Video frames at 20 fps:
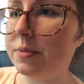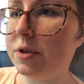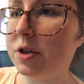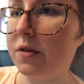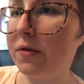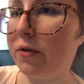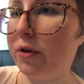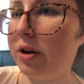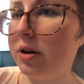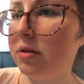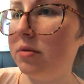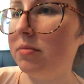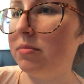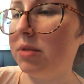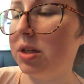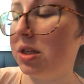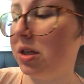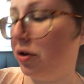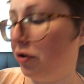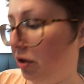different
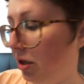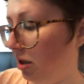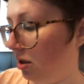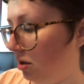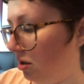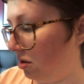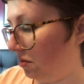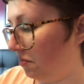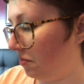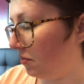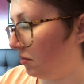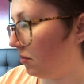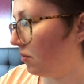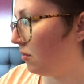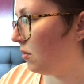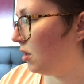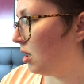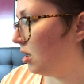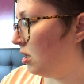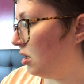material.
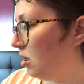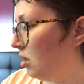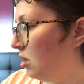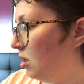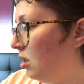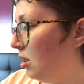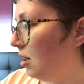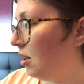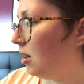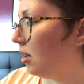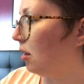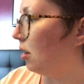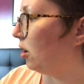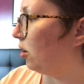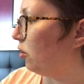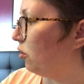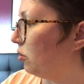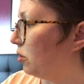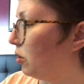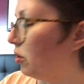And
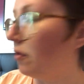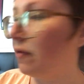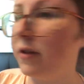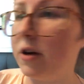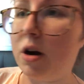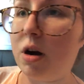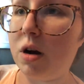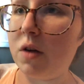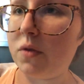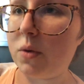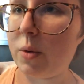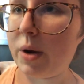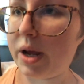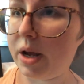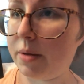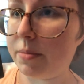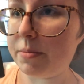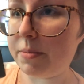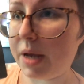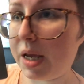then you sort of carve
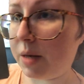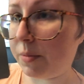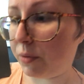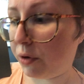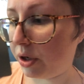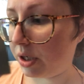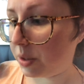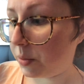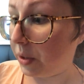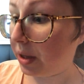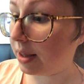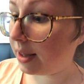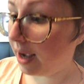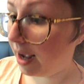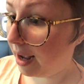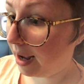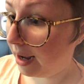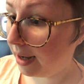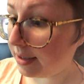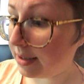away, make prints with
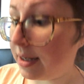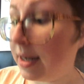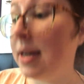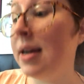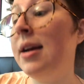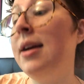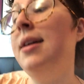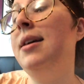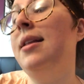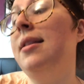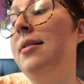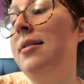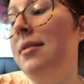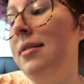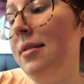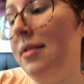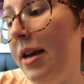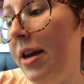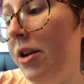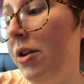that.
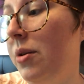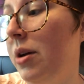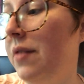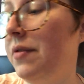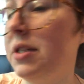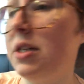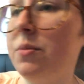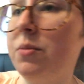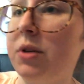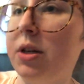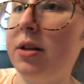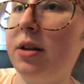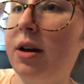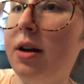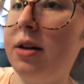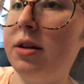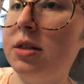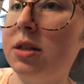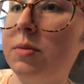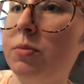Then you have something that
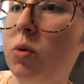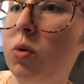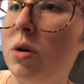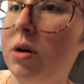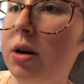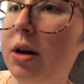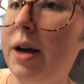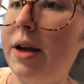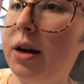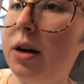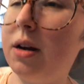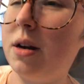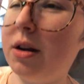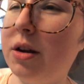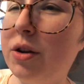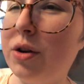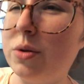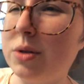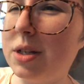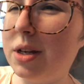is more like
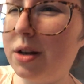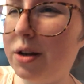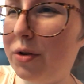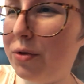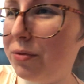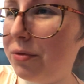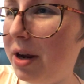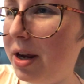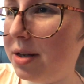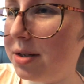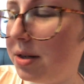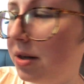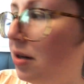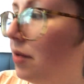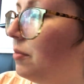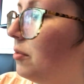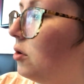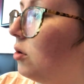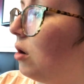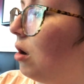using an eraser.
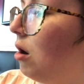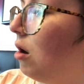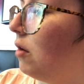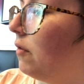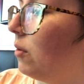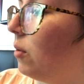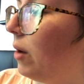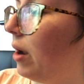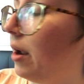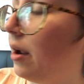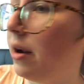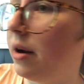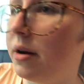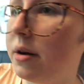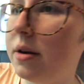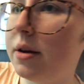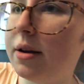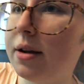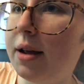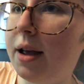You carve away
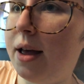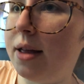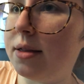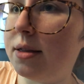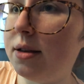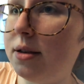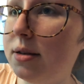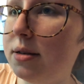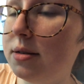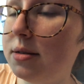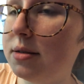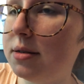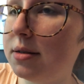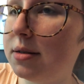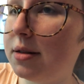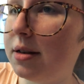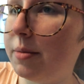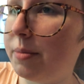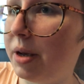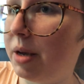at this
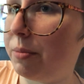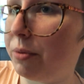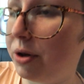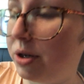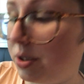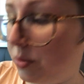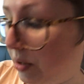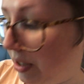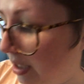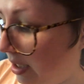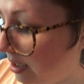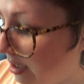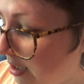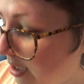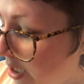and make prints with this.